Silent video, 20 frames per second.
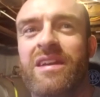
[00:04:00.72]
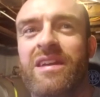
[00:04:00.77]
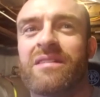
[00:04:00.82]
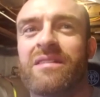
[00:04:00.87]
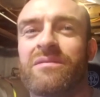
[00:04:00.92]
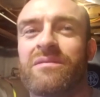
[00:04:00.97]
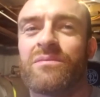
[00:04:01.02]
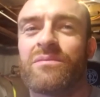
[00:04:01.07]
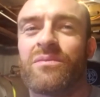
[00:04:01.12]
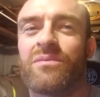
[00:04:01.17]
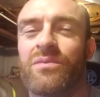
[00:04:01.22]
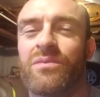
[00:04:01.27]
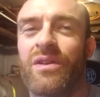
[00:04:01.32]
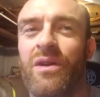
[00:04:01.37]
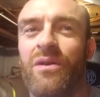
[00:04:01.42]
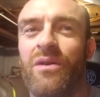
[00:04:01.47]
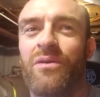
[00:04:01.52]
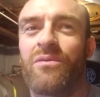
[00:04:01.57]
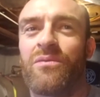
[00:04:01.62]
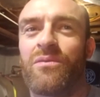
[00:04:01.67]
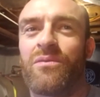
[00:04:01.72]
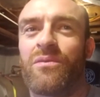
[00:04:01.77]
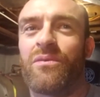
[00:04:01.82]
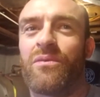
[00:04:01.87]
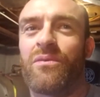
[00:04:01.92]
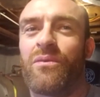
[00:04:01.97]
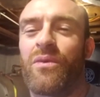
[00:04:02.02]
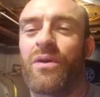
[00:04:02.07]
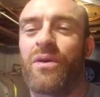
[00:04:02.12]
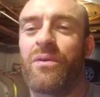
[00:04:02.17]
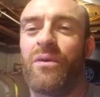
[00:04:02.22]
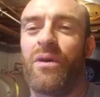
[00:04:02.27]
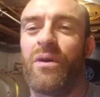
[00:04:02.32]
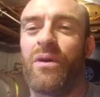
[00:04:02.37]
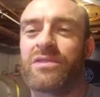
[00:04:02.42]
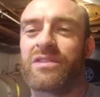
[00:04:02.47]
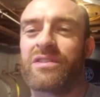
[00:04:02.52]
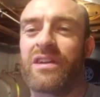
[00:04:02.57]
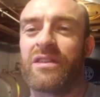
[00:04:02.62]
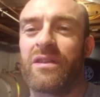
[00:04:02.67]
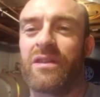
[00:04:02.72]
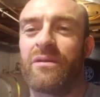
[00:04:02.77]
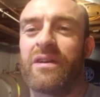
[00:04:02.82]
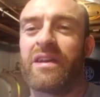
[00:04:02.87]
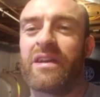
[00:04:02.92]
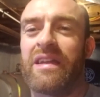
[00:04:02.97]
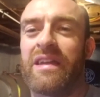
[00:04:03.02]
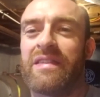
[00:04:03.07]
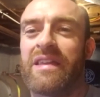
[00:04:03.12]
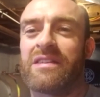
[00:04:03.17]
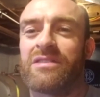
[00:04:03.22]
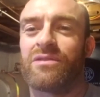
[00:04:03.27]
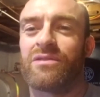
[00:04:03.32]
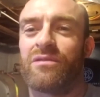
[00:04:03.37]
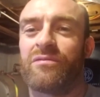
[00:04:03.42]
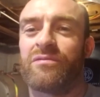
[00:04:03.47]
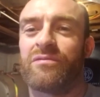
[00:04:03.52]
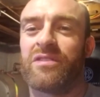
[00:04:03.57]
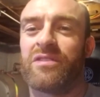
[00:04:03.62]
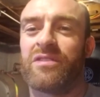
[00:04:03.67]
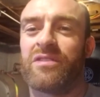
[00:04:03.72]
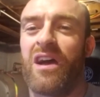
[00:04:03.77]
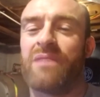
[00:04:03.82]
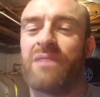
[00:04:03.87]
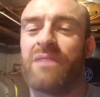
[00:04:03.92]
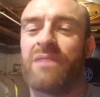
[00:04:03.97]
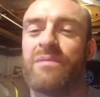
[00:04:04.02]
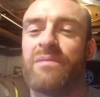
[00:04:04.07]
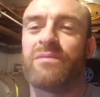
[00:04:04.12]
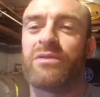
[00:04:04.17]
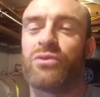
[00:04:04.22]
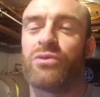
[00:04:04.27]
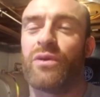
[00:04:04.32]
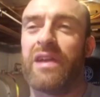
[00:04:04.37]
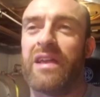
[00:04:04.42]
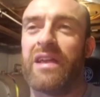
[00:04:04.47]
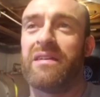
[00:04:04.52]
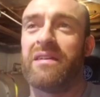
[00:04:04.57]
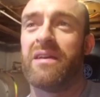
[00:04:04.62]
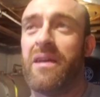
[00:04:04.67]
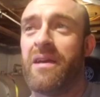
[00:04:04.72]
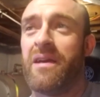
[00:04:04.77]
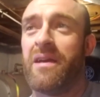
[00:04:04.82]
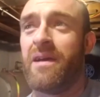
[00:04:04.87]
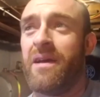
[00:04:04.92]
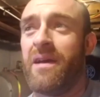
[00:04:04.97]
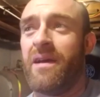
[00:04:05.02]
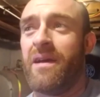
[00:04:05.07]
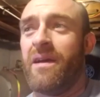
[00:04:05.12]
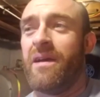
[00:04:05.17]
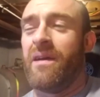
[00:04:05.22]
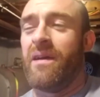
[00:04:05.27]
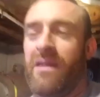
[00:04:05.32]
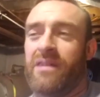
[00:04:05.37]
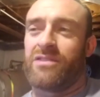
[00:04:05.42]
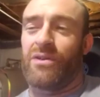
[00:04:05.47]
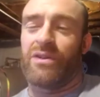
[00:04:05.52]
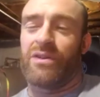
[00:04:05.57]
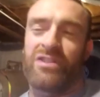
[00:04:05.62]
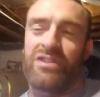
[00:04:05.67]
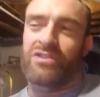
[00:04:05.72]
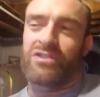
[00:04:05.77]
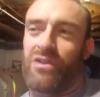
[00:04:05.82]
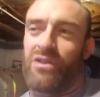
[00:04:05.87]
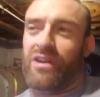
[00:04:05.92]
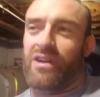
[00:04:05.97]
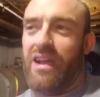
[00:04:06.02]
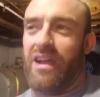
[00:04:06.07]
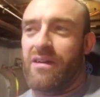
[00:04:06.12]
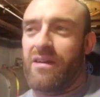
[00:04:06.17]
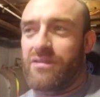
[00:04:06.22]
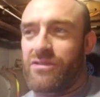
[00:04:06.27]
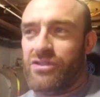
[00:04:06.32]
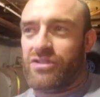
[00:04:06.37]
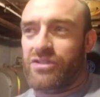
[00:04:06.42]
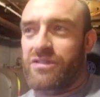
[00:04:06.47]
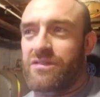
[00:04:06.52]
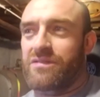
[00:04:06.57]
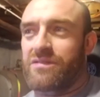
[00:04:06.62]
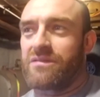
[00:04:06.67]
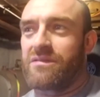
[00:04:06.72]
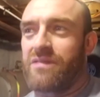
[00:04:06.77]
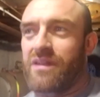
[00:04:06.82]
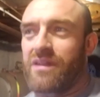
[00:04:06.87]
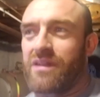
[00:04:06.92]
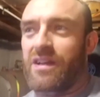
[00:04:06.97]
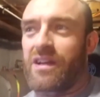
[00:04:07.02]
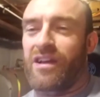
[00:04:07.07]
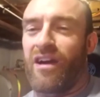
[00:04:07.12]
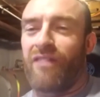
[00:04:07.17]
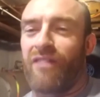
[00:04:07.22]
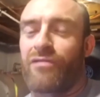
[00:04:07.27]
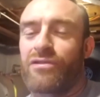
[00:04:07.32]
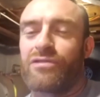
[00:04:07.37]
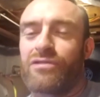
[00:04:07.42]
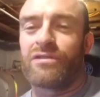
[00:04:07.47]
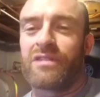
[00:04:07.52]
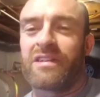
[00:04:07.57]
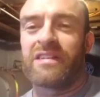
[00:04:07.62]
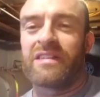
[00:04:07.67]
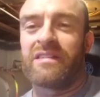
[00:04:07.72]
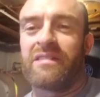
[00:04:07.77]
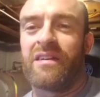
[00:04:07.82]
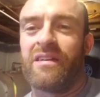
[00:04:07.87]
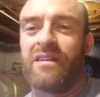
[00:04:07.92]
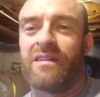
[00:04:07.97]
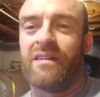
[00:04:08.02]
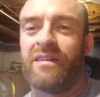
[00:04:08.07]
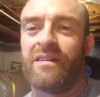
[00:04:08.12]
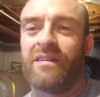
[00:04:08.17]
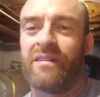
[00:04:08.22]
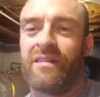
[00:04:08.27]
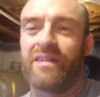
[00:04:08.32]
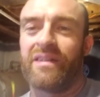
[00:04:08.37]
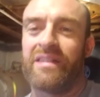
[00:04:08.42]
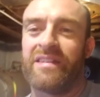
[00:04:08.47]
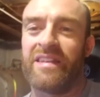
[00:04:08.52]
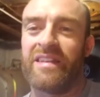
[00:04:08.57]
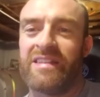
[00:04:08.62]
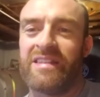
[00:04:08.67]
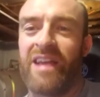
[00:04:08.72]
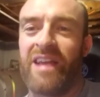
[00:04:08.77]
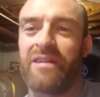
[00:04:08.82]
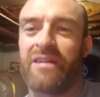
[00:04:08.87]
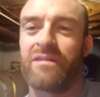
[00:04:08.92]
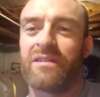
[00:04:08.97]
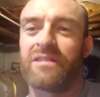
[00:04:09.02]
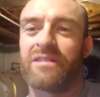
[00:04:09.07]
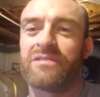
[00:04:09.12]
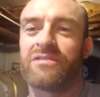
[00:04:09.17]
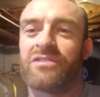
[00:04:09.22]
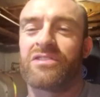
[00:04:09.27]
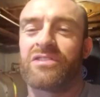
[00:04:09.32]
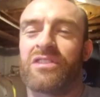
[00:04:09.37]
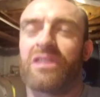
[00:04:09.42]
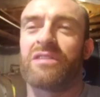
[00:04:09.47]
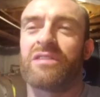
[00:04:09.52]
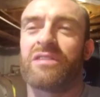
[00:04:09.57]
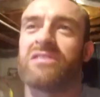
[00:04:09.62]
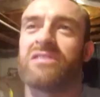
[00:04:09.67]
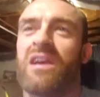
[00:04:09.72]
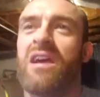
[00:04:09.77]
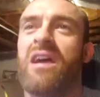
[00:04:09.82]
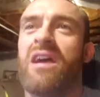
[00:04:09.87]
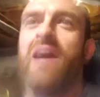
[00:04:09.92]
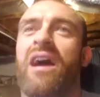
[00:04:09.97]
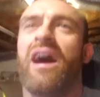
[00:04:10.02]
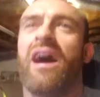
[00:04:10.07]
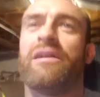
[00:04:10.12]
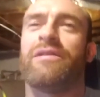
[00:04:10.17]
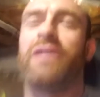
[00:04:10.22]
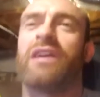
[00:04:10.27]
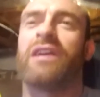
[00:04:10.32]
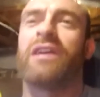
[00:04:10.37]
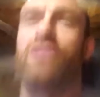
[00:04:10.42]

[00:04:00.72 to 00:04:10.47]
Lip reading: and, you know, what was I doing in that sort of time in between. So I just thought, okay, I'm going to cover it all in detail, and just because I think it